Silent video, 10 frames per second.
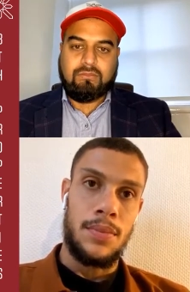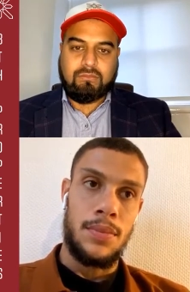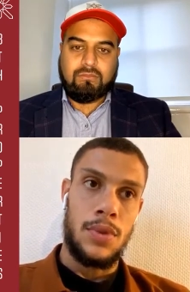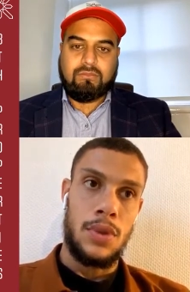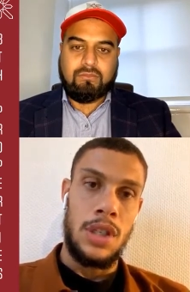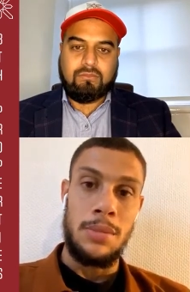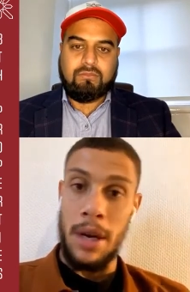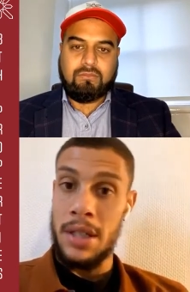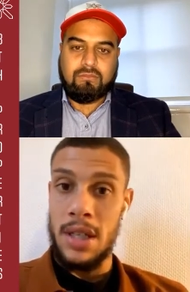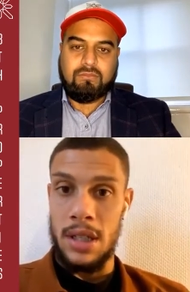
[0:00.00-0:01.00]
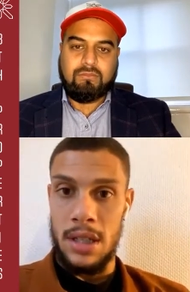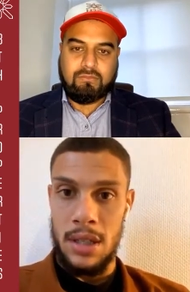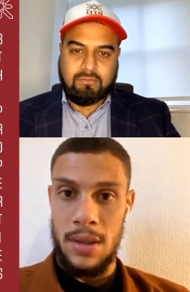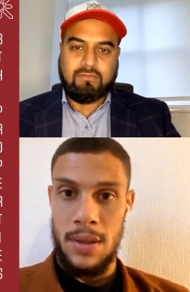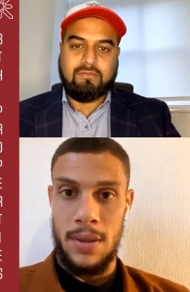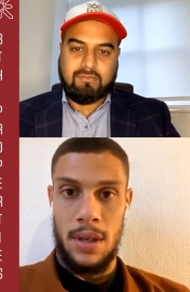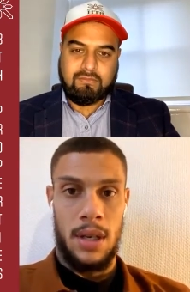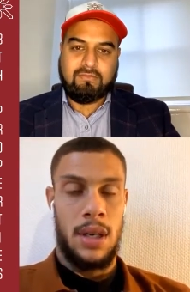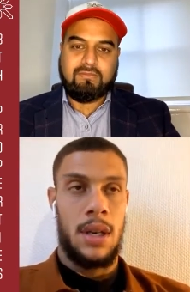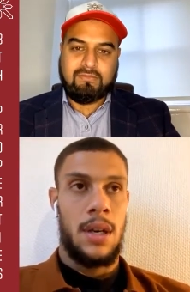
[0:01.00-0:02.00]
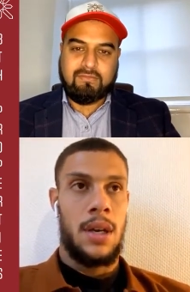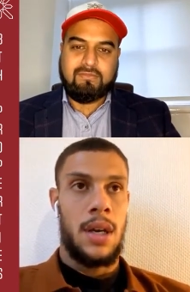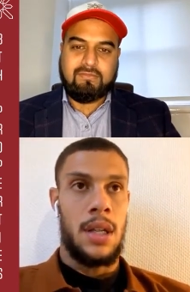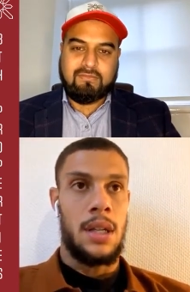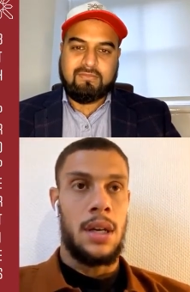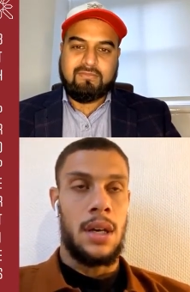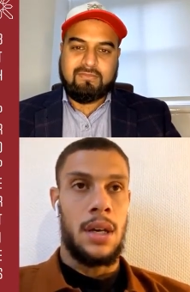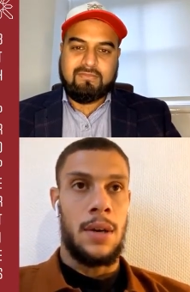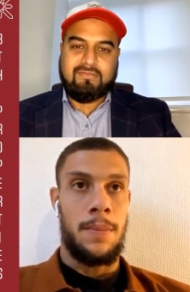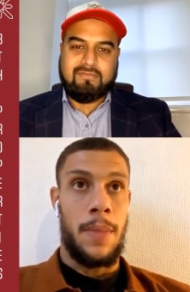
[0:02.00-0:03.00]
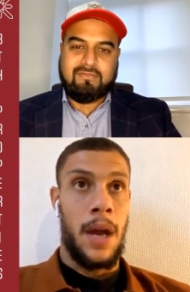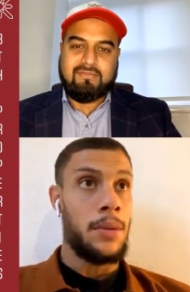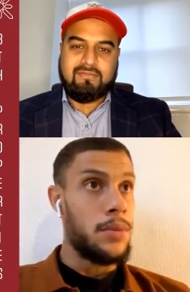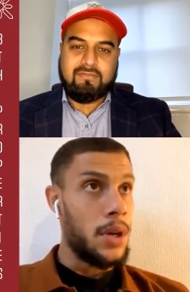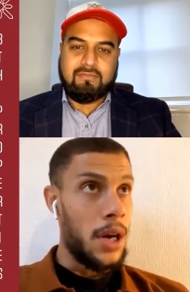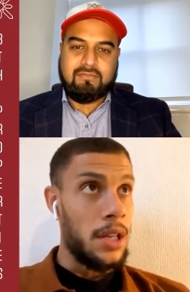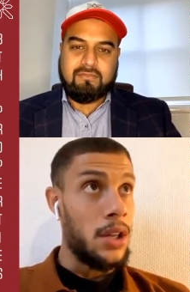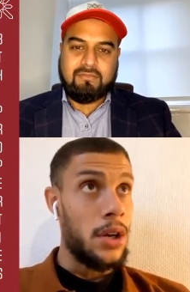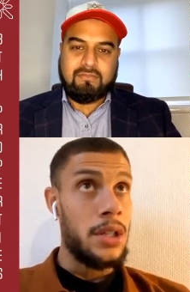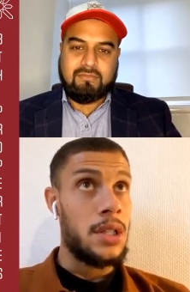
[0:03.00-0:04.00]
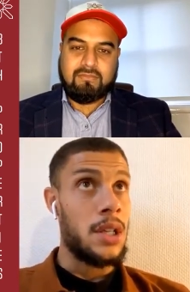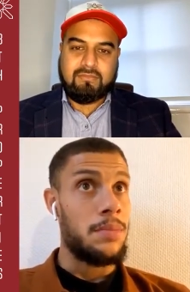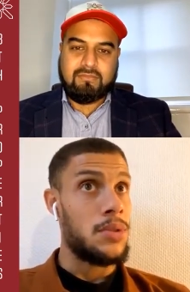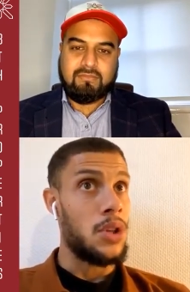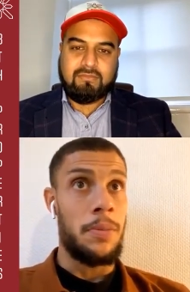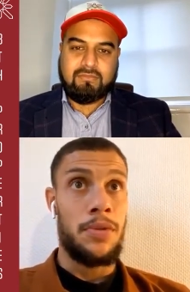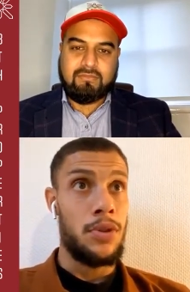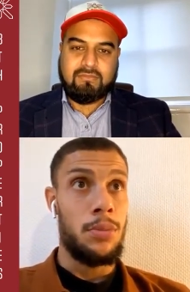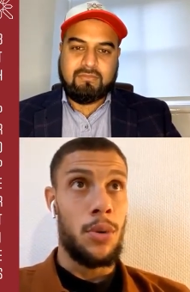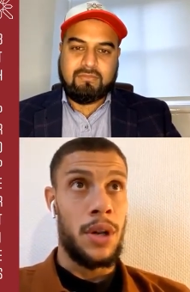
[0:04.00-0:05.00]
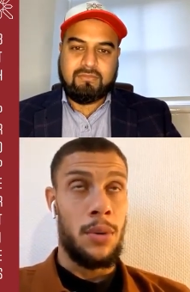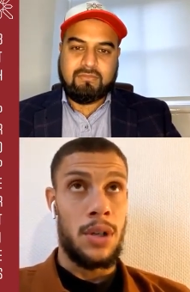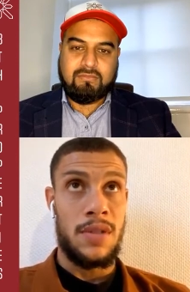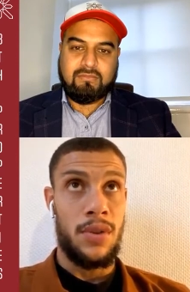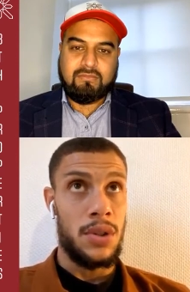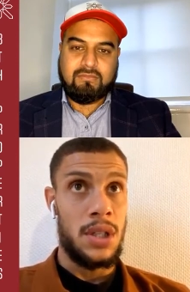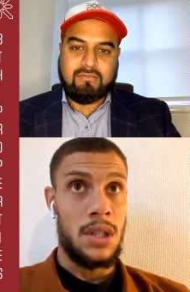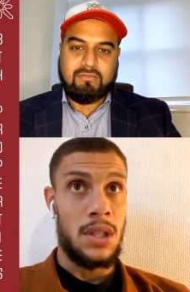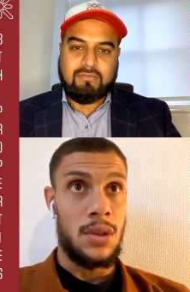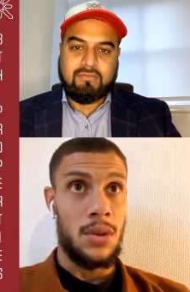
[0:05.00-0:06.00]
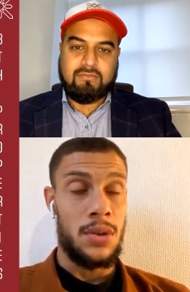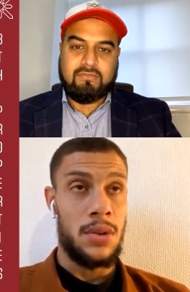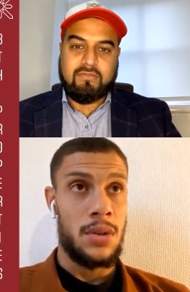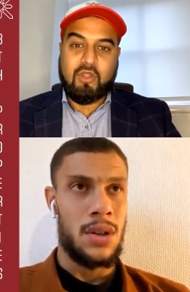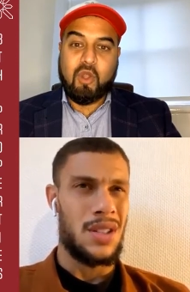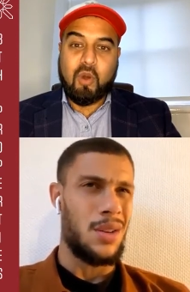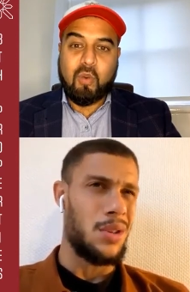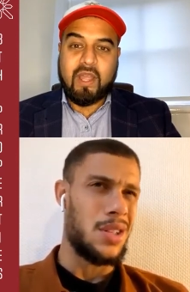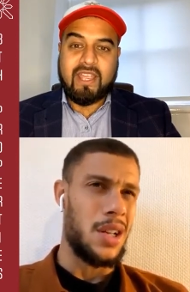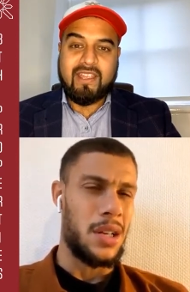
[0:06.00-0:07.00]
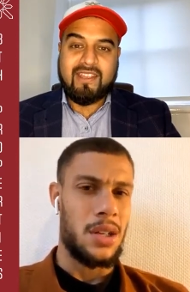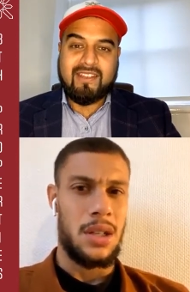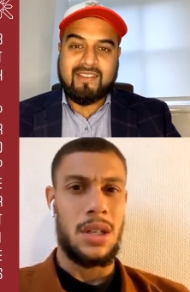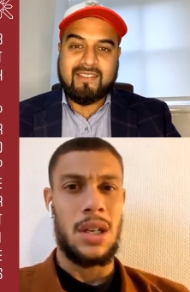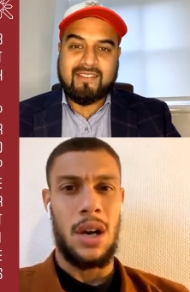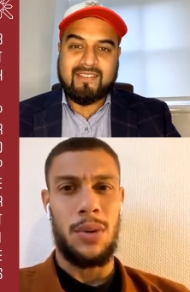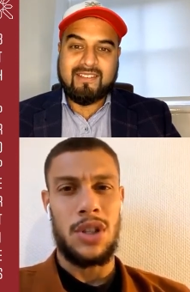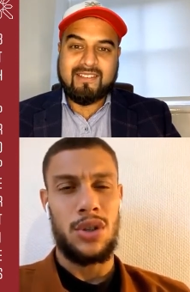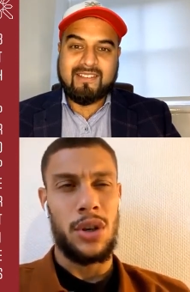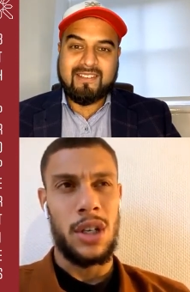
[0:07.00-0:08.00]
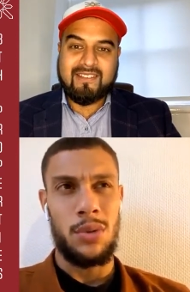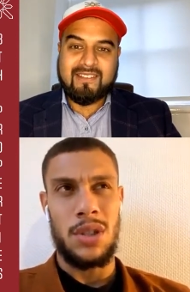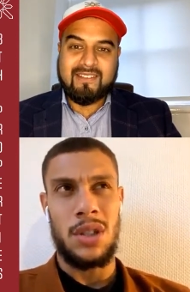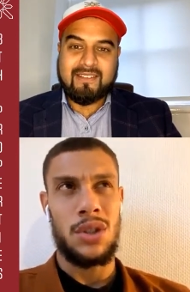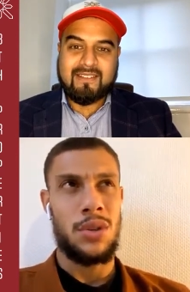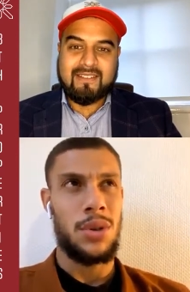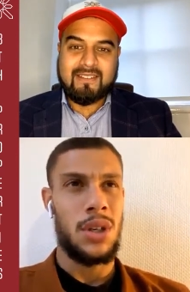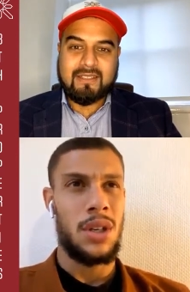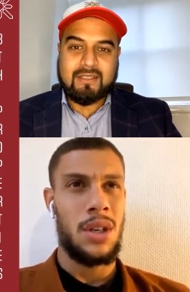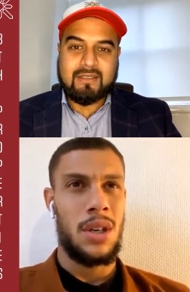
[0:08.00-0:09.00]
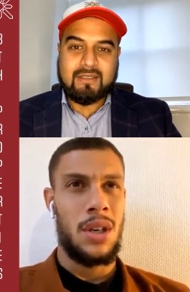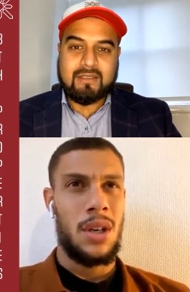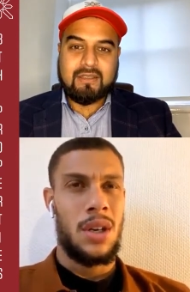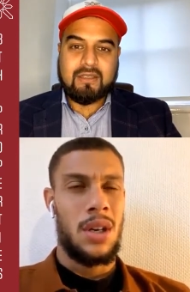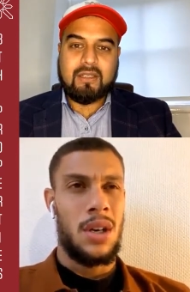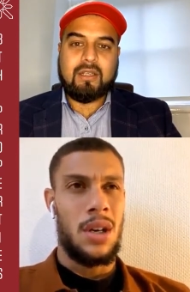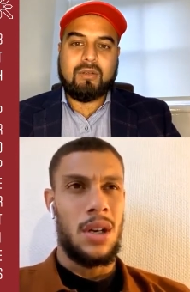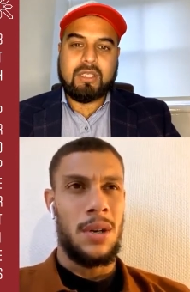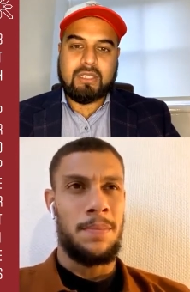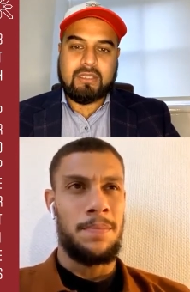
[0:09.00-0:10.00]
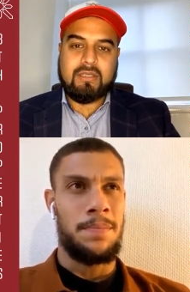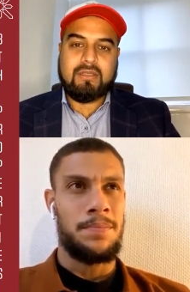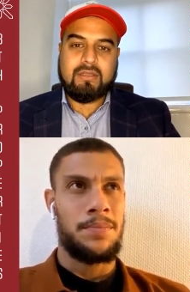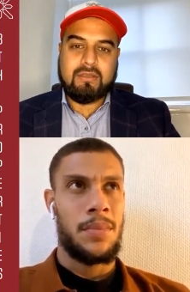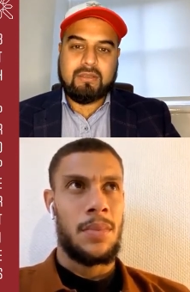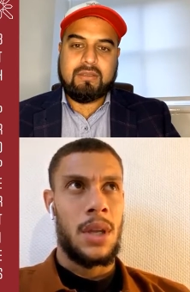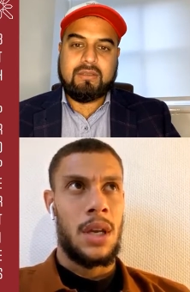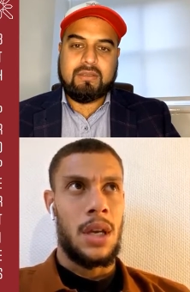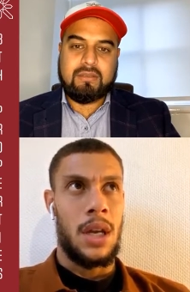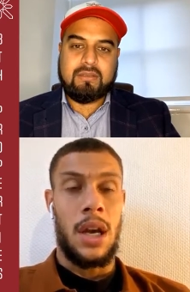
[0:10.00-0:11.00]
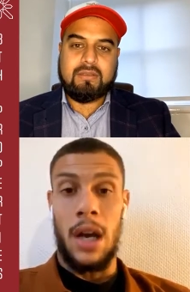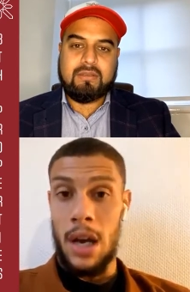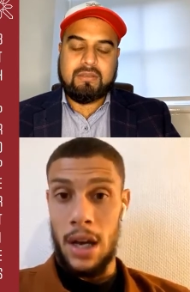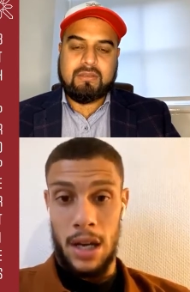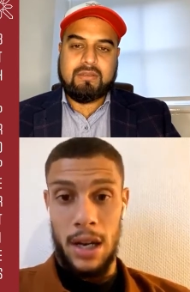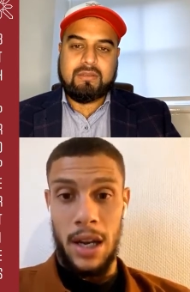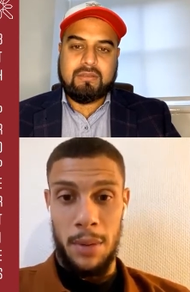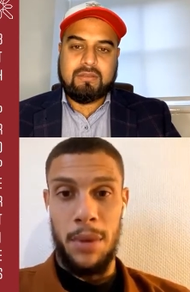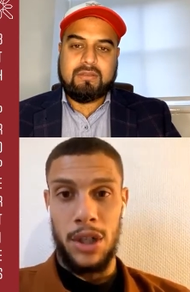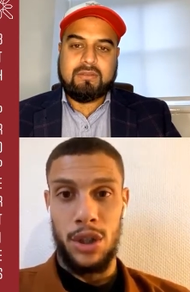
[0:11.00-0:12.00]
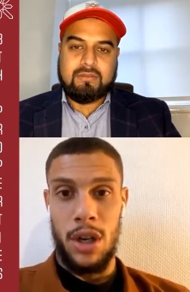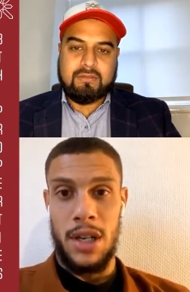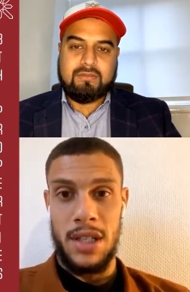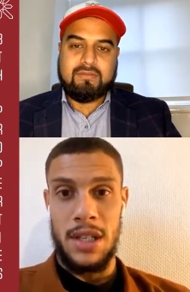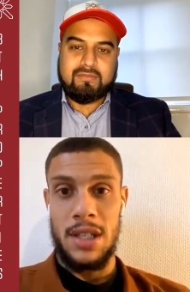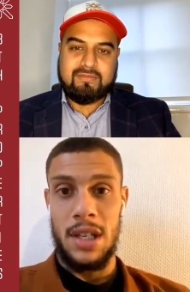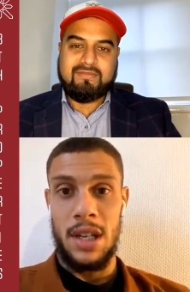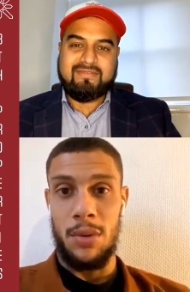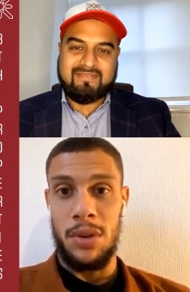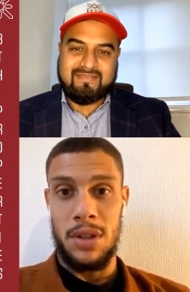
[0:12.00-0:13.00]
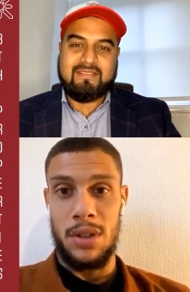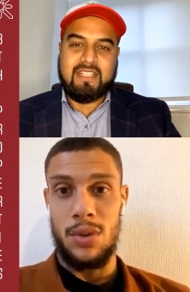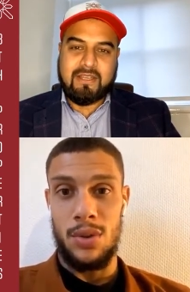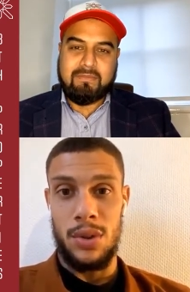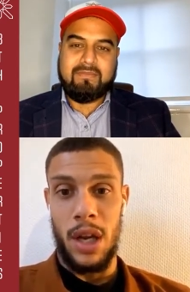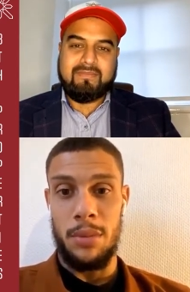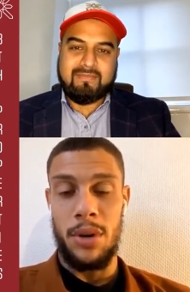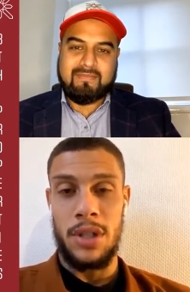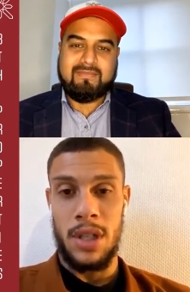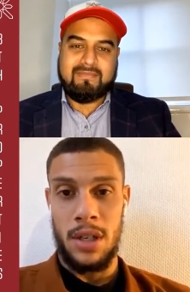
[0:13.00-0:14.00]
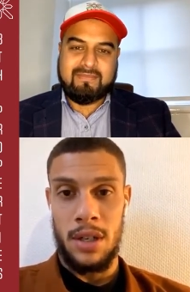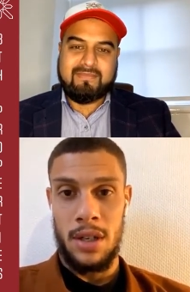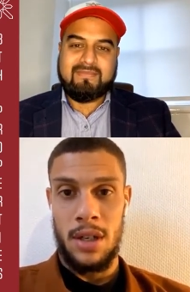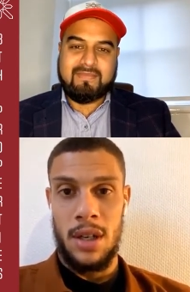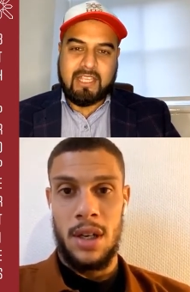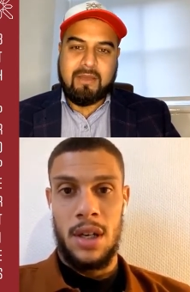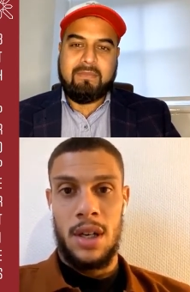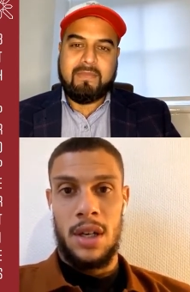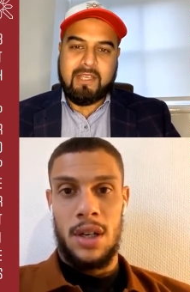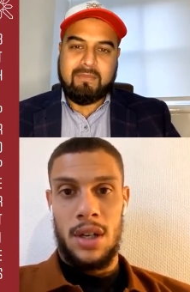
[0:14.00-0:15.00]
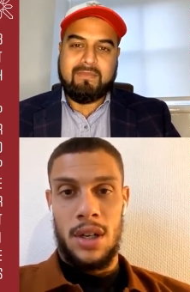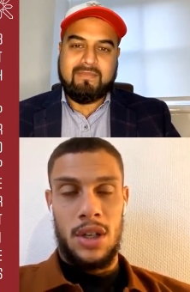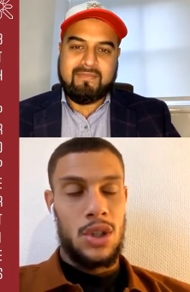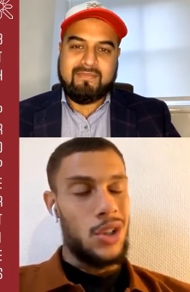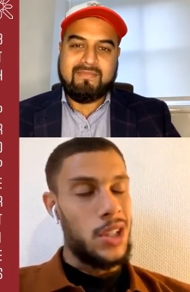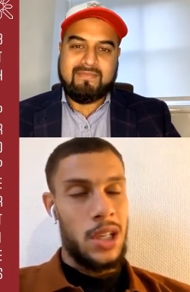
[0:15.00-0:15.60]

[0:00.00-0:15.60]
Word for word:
Speaker 1: his mindset, and um, I I nearly step, stopped football when I was 14 years old. No way. Like, yeah, I was struggling with injury. Okay. Um, and I, I like martial arts, I said, and I wanted to yep. Mm. Thai boxing. Yep, yep. So then I